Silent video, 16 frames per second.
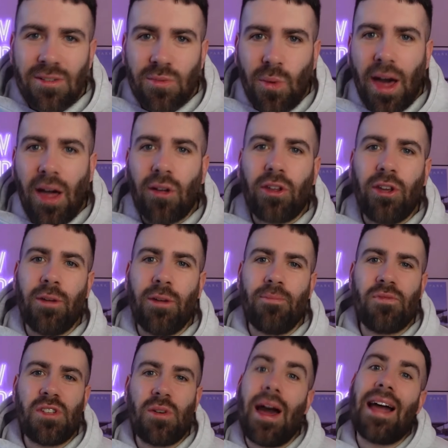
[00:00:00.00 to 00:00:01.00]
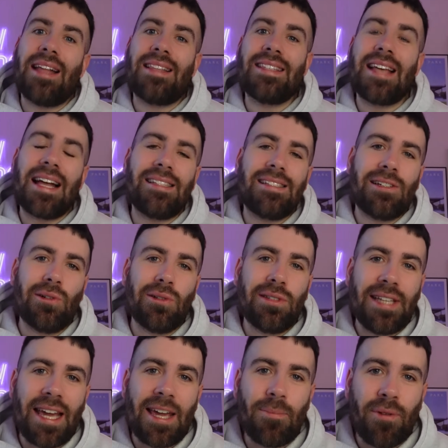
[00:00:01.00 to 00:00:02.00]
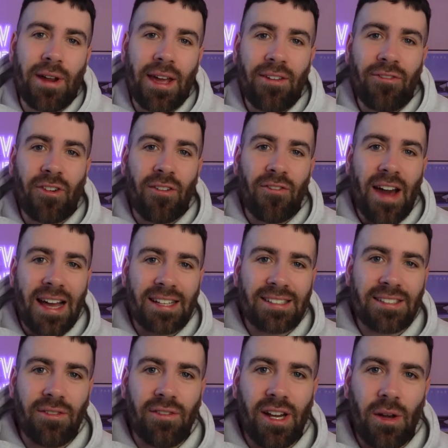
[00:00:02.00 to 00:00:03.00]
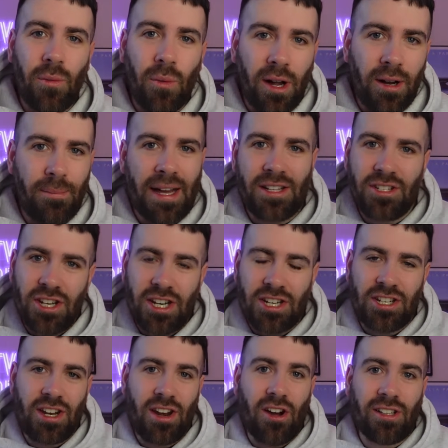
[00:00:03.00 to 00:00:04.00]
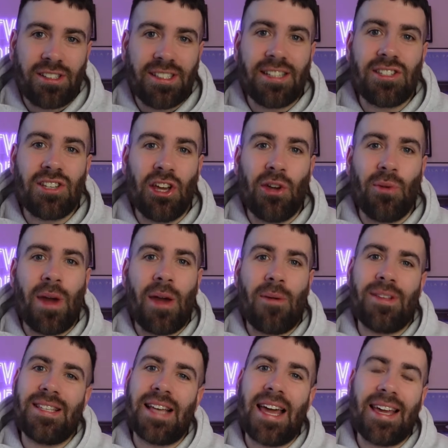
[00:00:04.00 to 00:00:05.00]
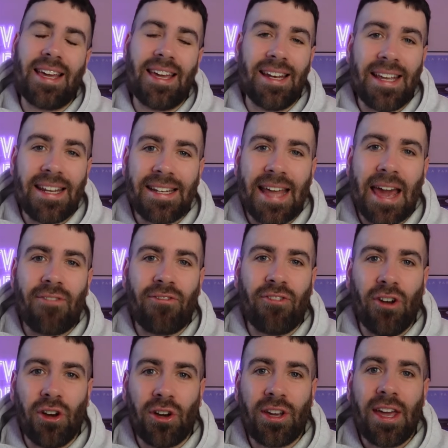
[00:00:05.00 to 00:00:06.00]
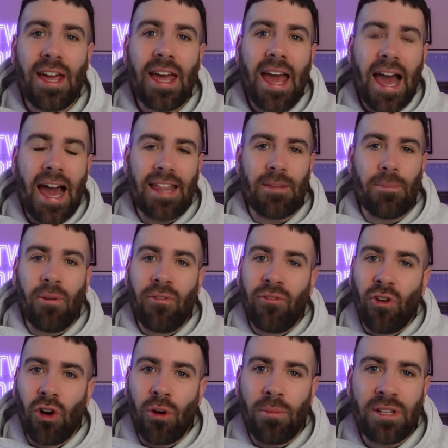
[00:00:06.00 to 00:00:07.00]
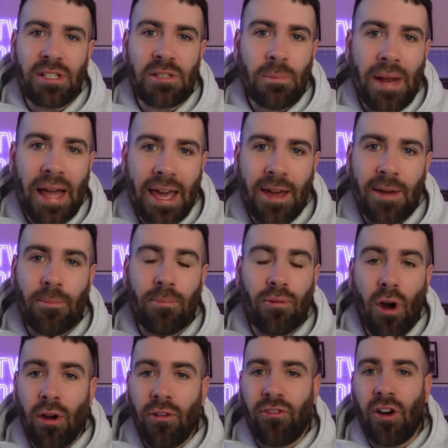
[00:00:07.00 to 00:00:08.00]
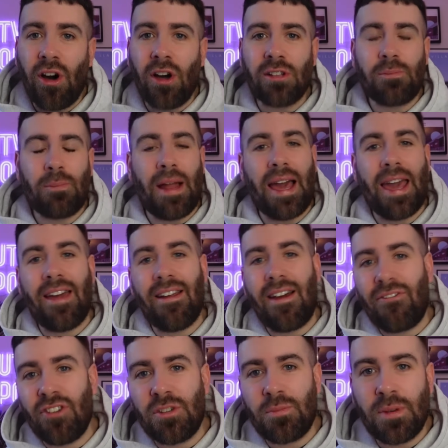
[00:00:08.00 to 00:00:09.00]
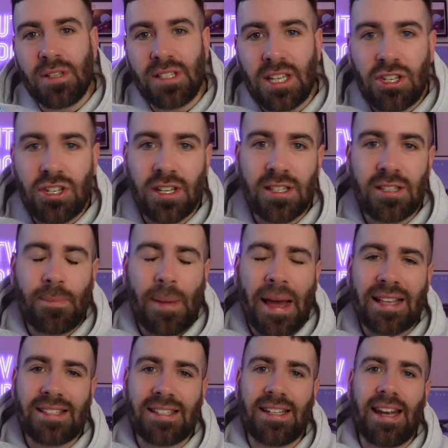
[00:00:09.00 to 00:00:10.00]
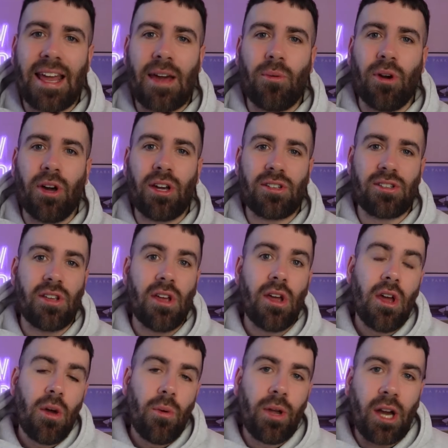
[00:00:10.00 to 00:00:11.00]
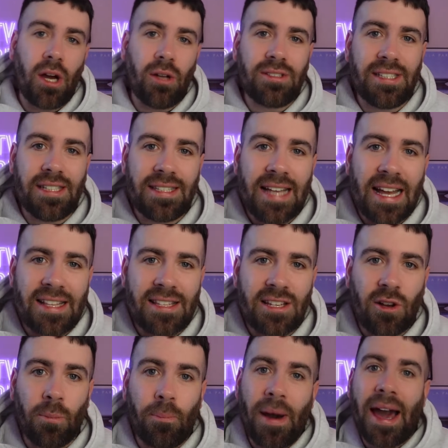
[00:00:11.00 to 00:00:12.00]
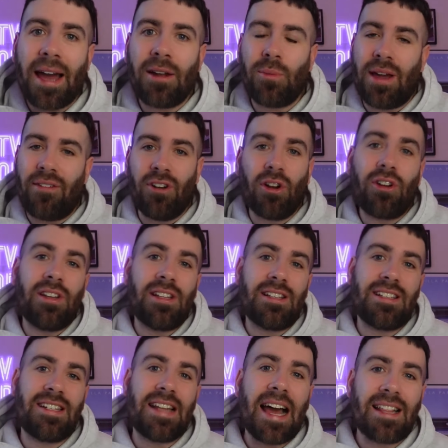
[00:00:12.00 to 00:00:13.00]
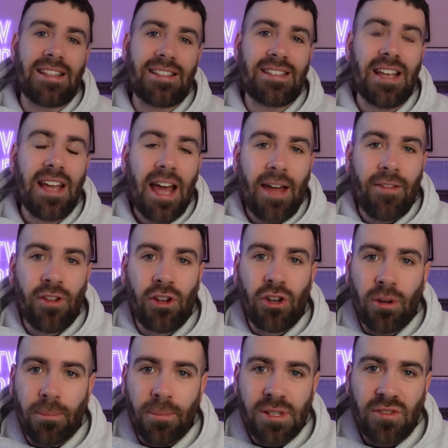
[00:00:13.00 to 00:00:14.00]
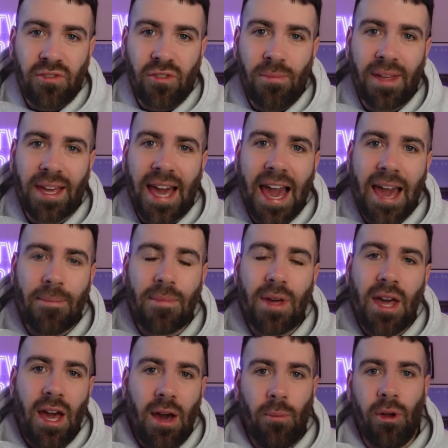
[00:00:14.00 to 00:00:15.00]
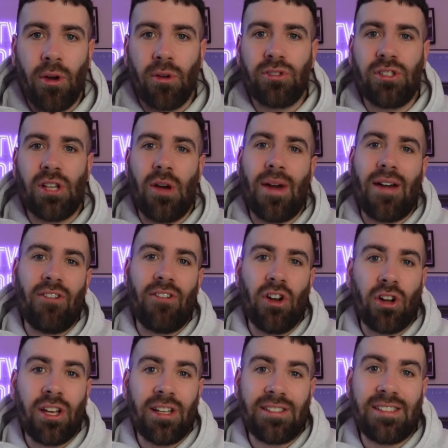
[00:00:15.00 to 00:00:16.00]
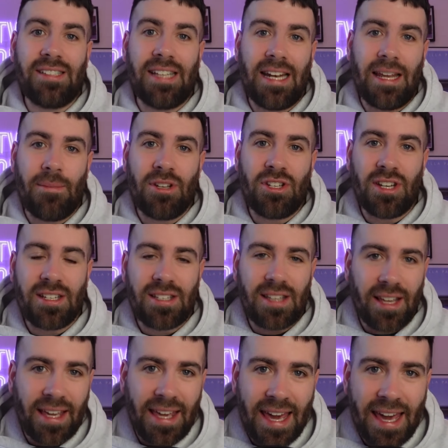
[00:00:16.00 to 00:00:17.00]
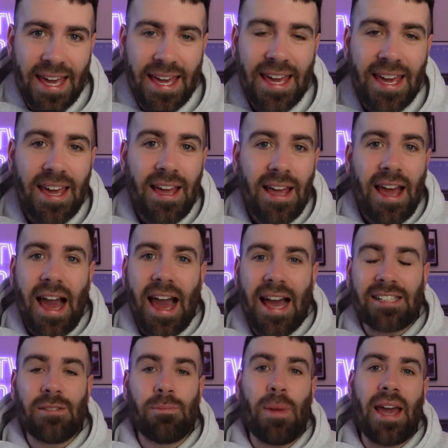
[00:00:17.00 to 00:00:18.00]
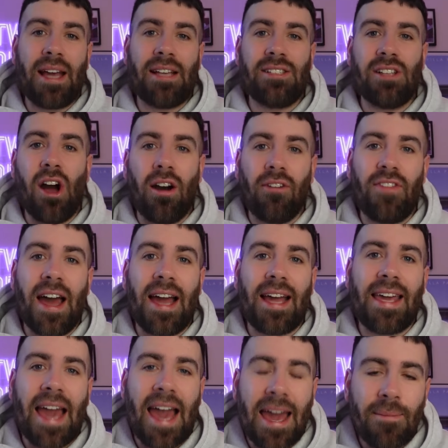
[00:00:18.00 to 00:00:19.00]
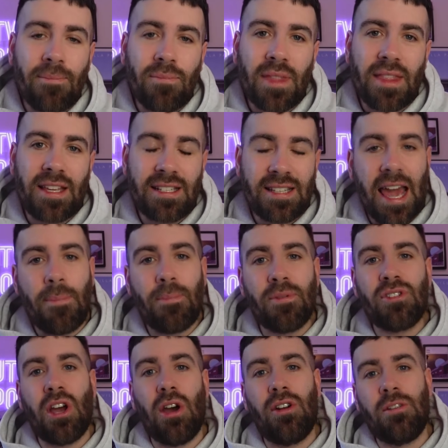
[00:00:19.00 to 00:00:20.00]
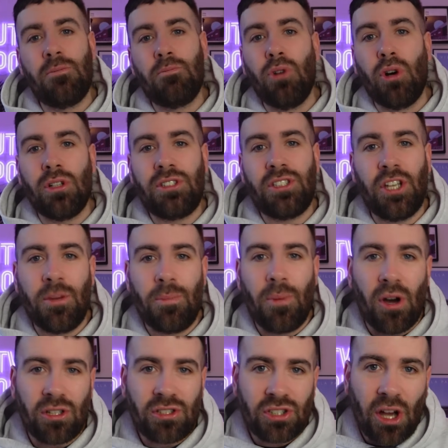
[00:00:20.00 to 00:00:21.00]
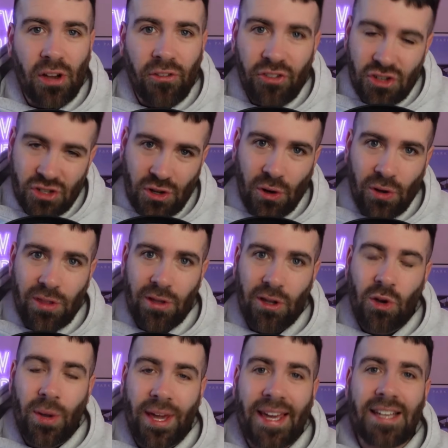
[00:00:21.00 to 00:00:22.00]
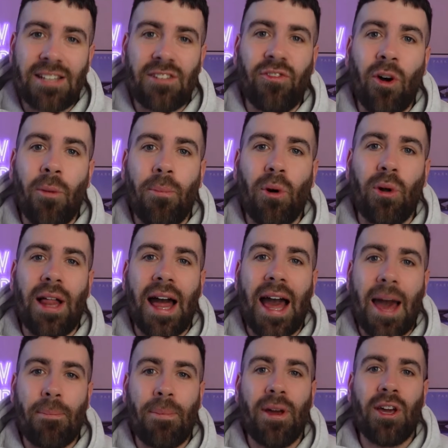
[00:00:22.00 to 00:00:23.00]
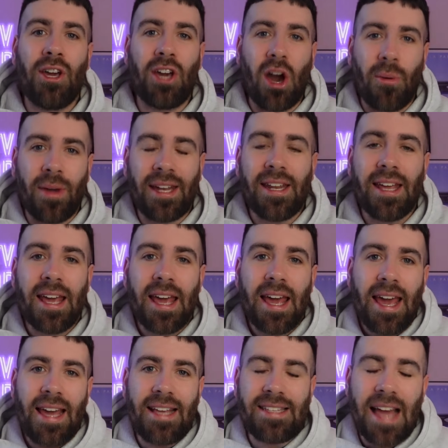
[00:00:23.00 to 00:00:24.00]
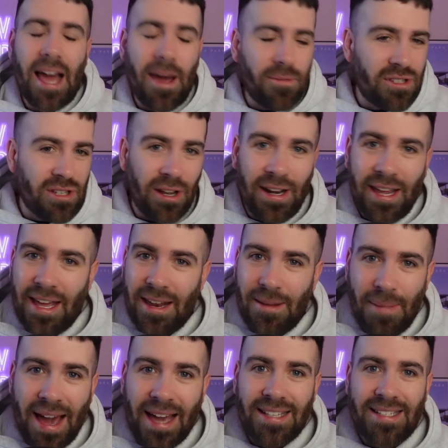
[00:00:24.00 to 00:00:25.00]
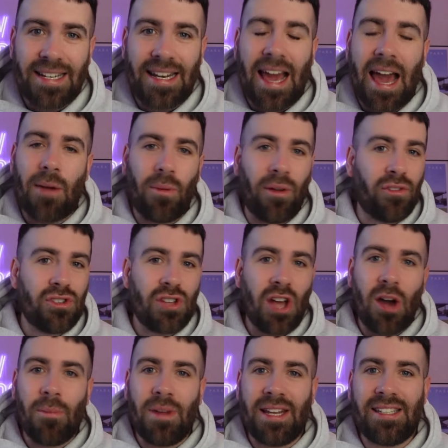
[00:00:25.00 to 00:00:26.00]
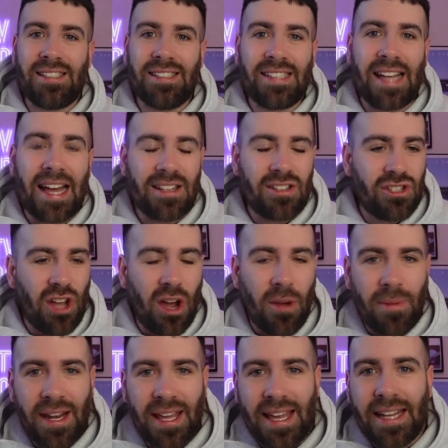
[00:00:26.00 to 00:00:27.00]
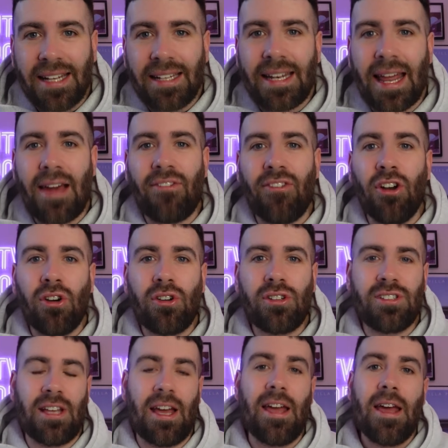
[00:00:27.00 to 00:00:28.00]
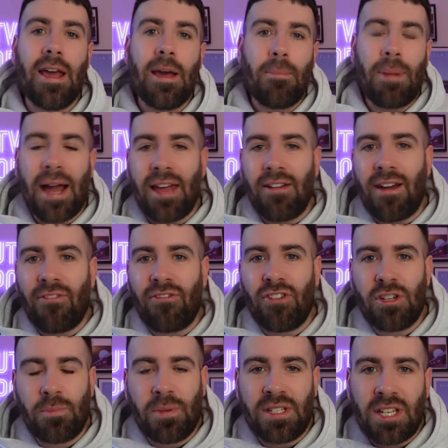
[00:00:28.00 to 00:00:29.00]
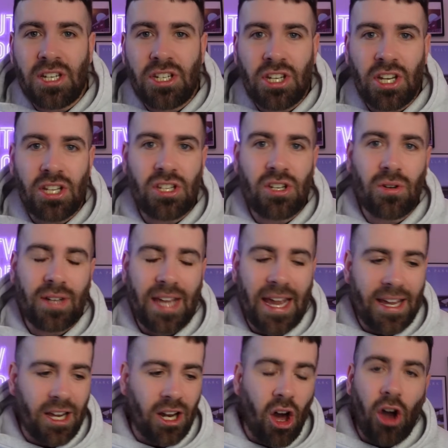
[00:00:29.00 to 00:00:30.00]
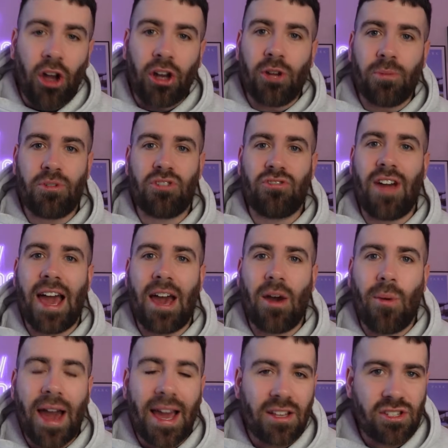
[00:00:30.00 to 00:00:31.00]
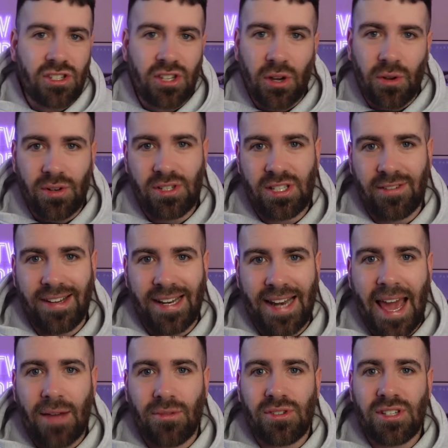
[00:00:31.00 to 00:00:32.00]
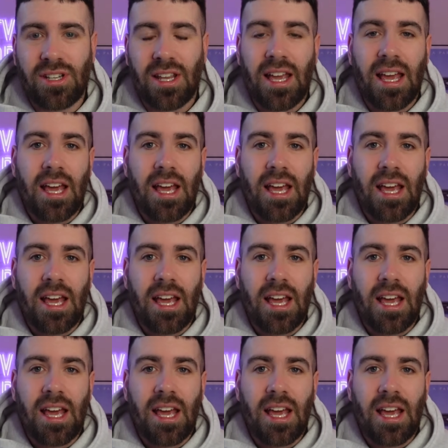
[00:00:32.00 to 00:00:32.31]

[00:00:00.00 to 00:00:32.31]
Welcome to our tactical debrief of Aston Villa 1, Manchester United 2, where we take an in-depth look at the performance, player profiles, player average positions, passing networks. We go to the tactical pad, we have a look at the stats and the numbers from the game, and we also have a look at still images and key aspects of that game. This episode is brought to you by SofaScore, the quickest football app going. It's absolutely an amazing app with so many stats, so many in-depth looks at player average positions. You'll get your lineup straight away as soon as they're announced.